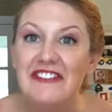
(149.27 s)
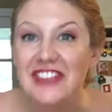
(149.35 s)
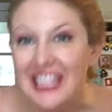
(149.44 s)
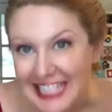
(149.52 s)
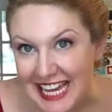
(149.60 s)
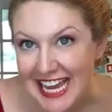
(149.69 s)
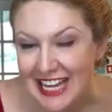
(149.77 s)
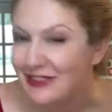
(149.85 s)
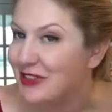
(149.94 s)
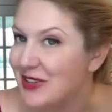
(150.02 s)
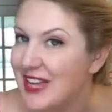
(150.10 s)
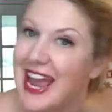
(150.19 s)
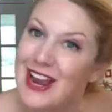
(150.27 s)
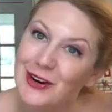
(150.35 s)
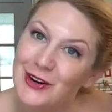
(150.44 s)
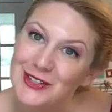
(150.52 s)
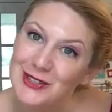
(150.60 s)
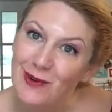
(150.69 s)
filling for the
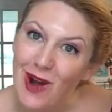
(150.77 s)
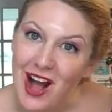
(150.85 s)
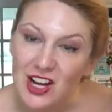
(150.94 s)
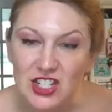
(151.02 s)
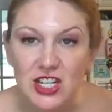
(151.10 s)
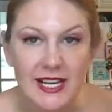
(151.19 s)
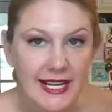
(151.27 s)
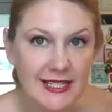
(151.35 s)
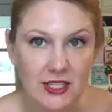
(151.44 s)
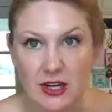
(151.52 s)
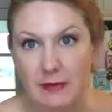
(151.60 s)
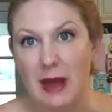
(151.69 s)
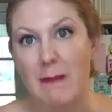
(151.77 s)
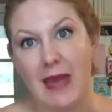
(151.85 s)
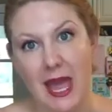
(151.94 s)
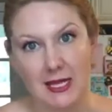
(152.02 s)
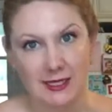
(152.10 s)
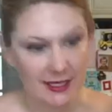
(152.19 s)
acorn squash. It's gonna be
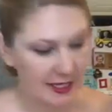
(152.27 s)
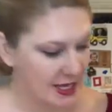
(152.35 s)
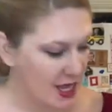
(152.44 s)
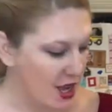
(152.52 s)
amazing.